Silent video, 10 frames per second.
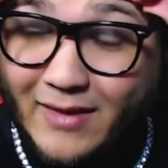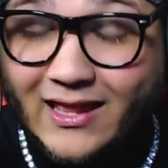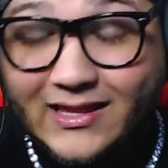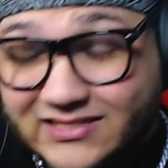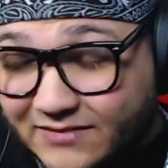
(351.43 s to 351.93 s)

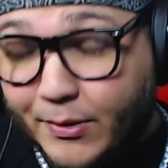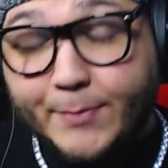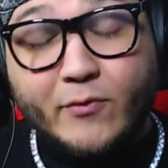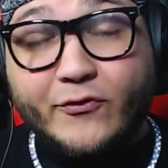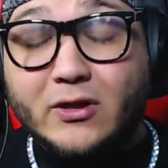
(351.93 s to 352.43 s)
Man, listen,
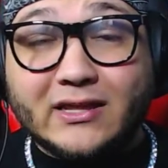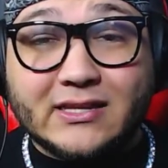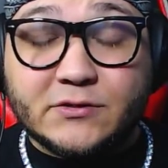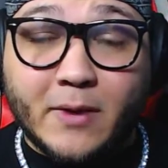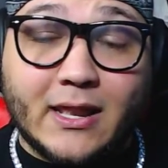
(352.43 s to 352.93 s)
people feel
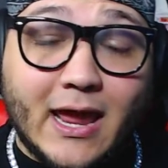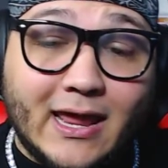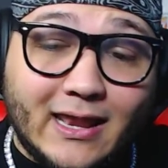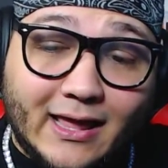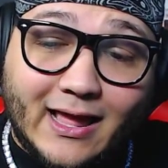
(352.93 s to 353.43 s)
like this, man.
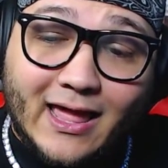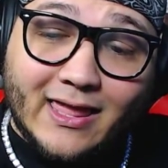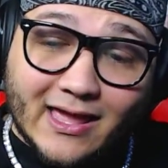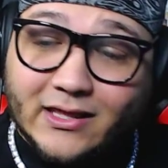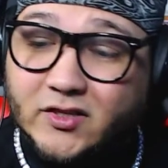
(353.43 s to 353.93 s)
And, like,
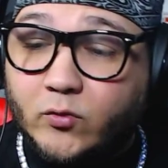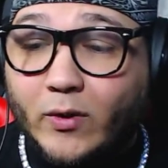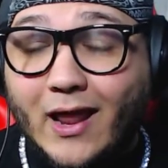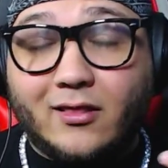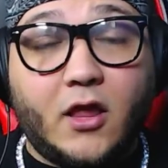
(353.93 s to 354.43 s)
again, this is
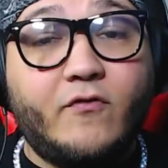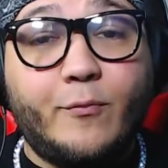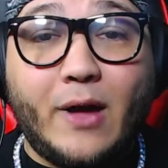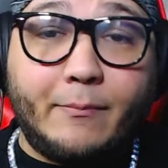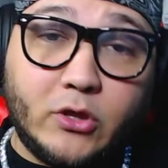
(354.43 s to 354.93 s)
what I
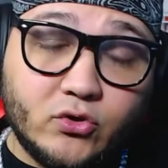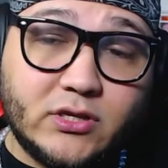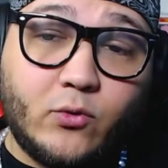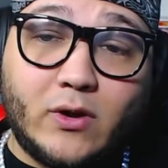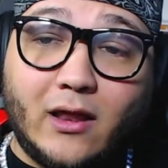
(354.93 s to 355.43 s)
love about
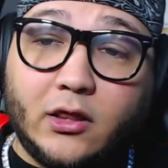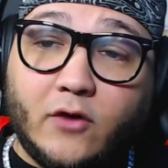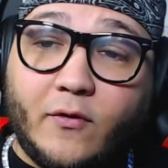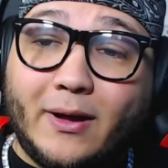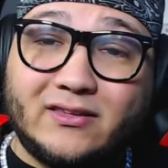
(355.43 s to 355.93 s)
music. What I
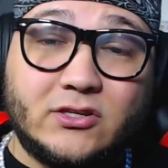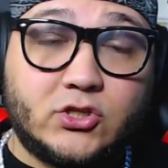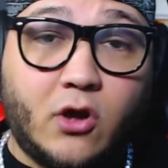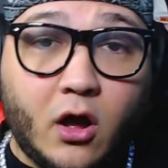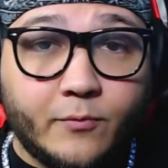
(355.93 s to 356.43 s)
love about
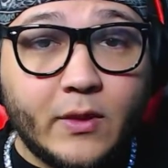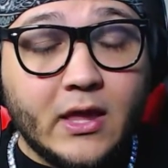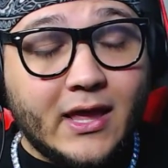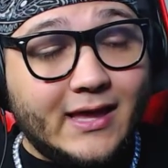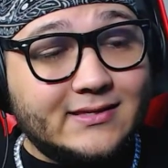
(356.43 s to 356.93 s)
this song
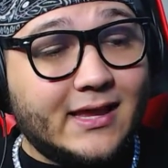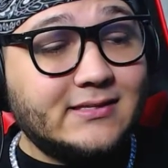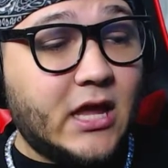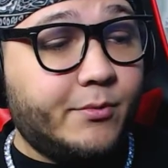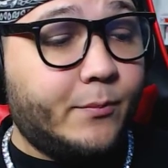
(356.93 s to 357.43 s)
is that
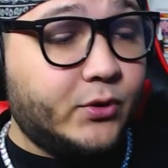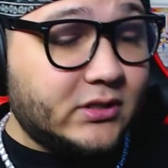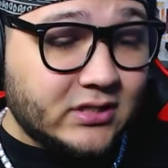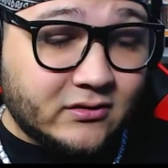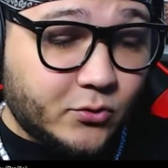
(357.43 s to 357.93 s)
he's able to
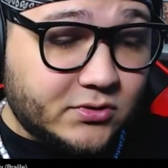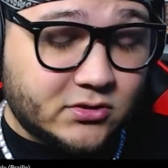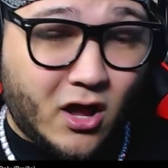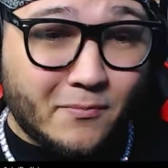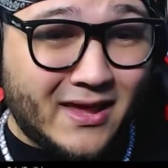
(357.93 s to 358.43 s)
put this into a
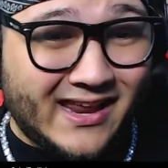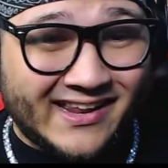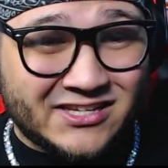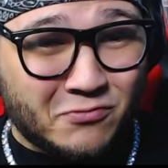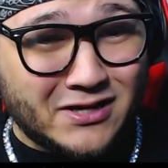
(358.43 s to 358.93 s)
song, man,
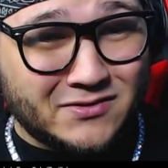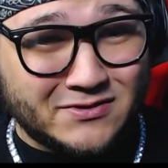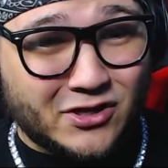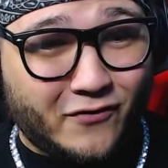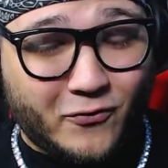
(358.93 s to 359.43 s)
and express
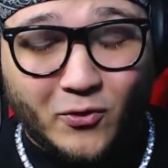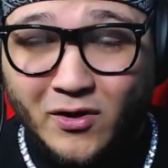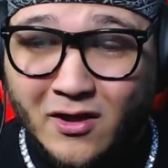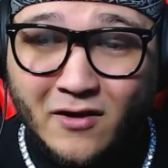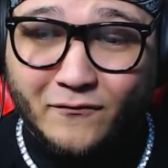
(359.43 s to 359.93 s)
himself
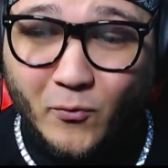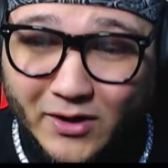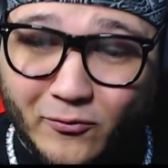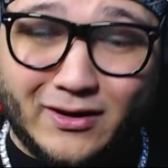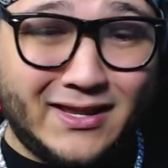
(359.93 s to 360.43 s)
for
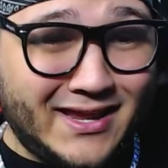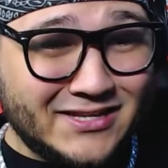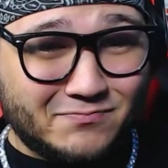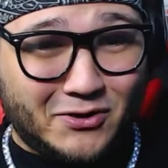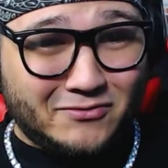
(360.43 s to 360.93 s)
what it really
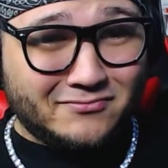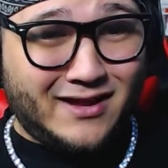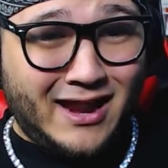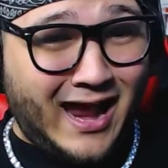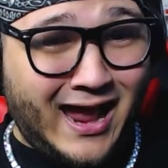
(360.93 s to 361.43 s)
is, bro.
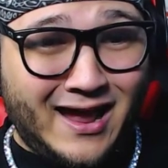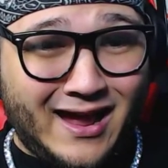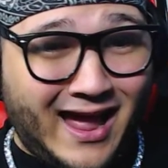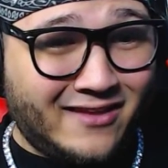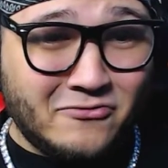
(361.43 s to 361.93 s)

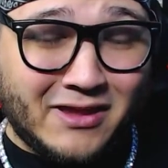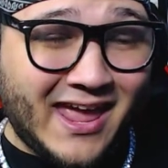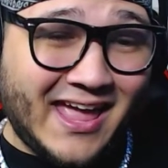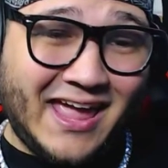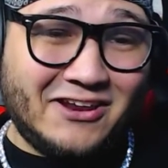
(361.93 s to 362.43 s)
You
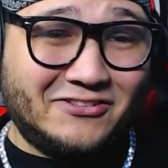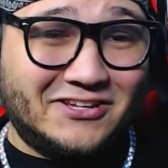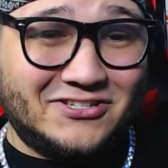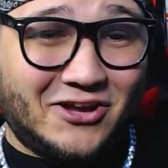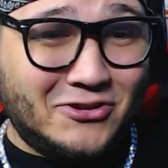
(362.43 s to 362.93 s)
can't hate on
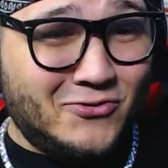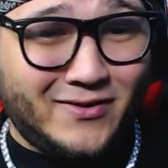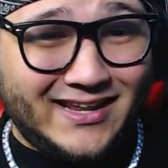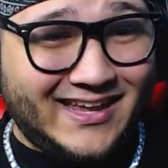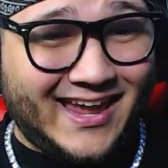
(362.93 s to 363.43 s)
this song. You
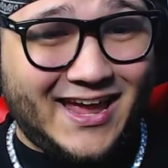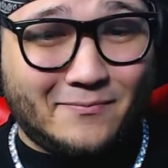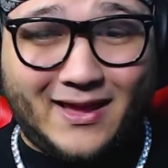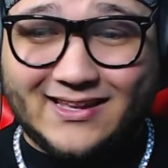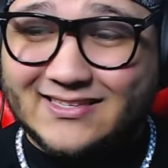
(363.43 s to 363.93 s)
really
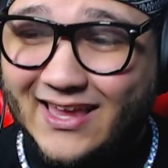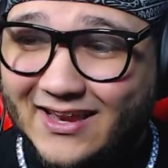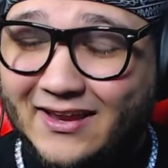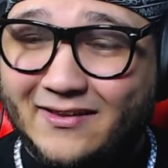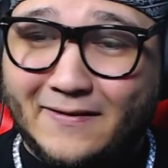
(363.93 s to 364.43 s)
can, man. Let's
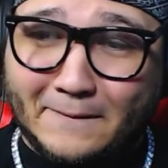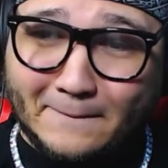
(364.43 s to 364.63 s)
get it.